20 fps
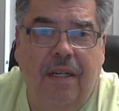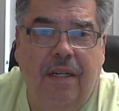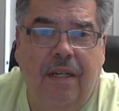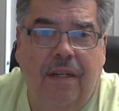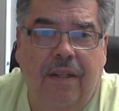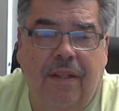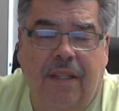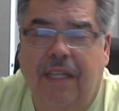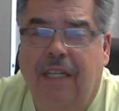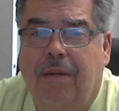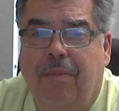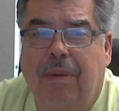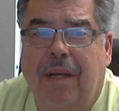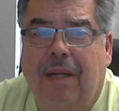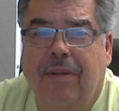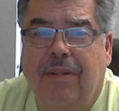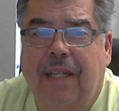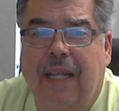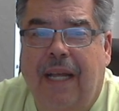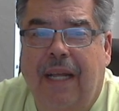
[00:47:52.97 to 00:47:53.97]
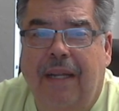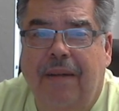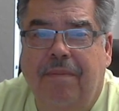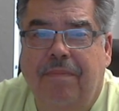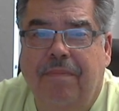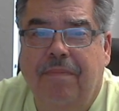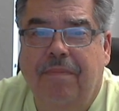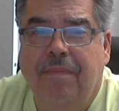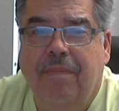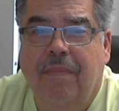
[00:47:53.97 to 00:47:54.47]
Think about that.
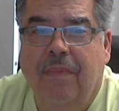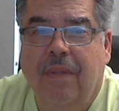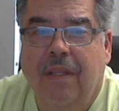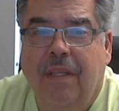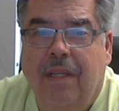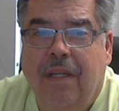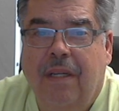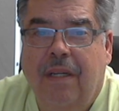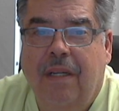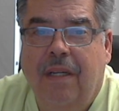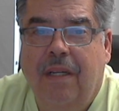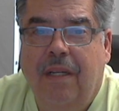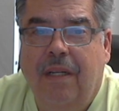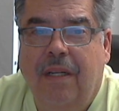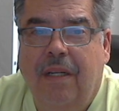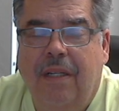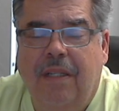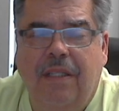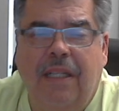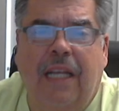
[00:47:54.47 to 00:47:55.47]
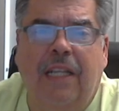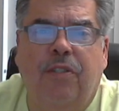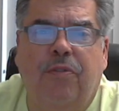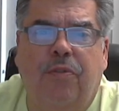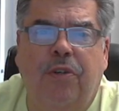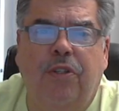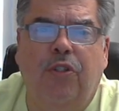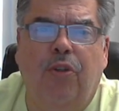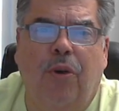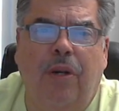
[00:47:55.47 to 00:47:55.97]
Thanks for
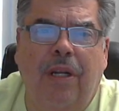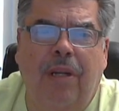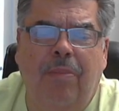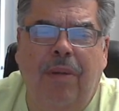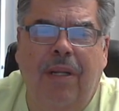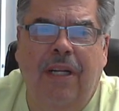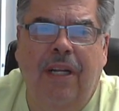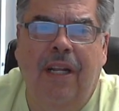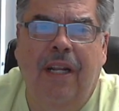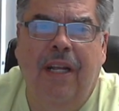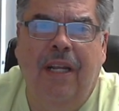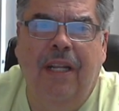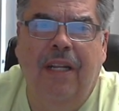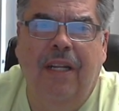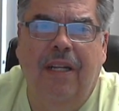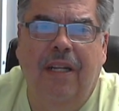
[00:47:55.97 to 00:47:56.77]
joining me tonight.